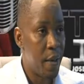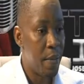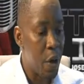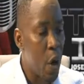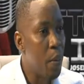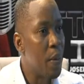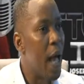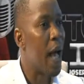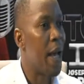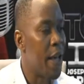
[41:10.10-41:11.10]
become
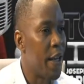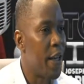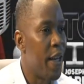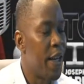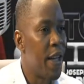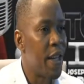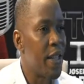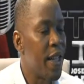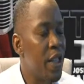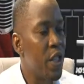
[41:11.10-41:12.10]
high. There are
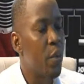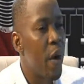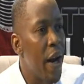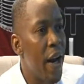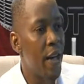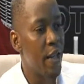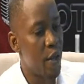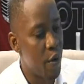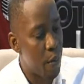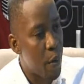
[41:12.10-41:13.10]
stages where
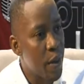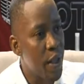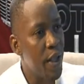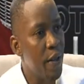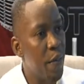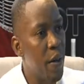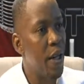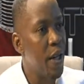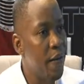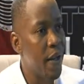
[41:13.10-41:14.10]
you are positive, but the
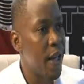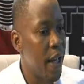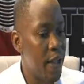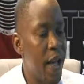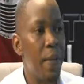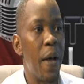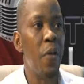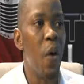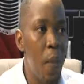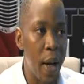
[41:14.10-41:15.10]
liver enzymes are
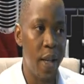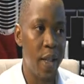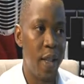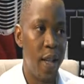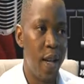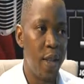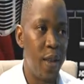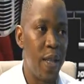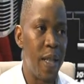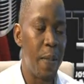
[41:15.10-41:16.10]
normal. So
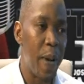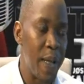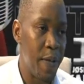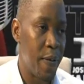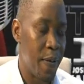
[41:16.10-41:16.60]
this is a passive.